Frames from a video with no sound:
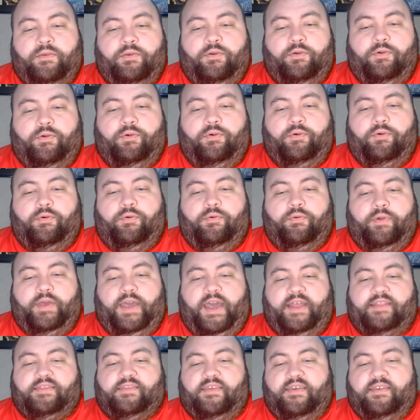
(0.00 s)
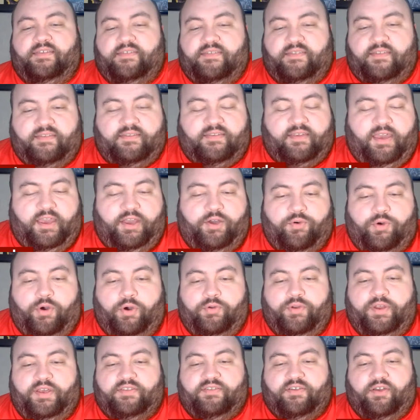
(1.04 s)
who had this to say,
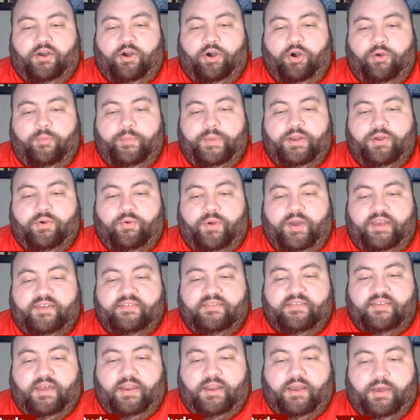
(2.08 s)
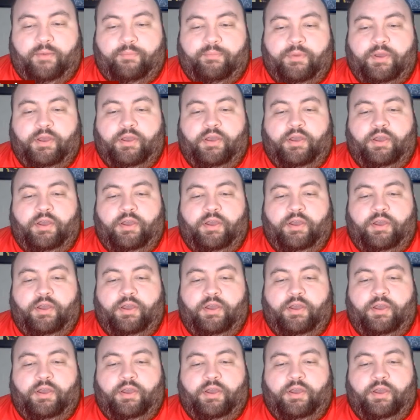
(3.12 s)
quote, it's a home and away setup,